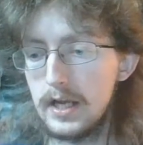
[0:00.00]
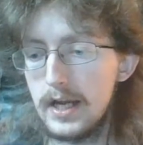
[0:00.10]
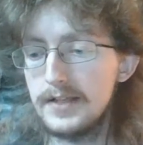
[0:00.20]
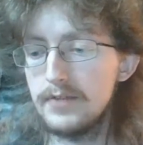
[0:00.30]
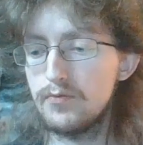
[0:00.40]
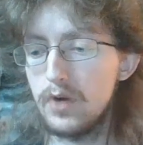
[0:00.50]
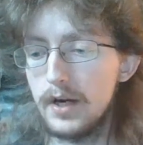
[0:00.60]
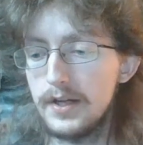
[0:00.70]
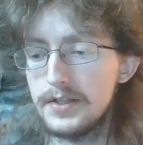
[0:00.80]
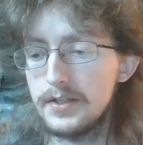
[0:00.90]
He did
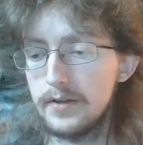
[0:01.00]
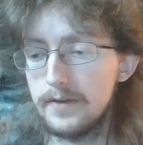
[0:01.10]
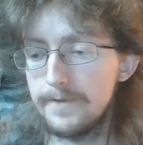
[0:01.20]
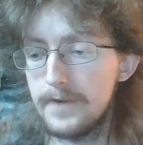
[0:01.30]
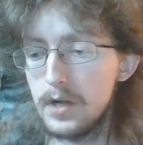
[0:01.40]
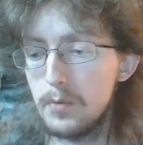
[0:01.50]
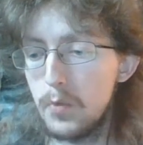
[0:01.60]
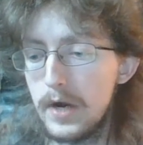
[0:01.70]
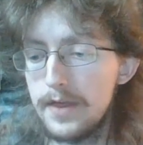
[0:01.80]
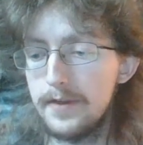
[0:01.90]
write the film
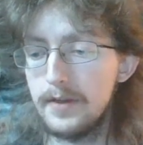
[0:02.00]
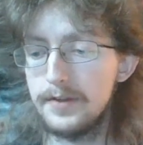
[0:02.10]
with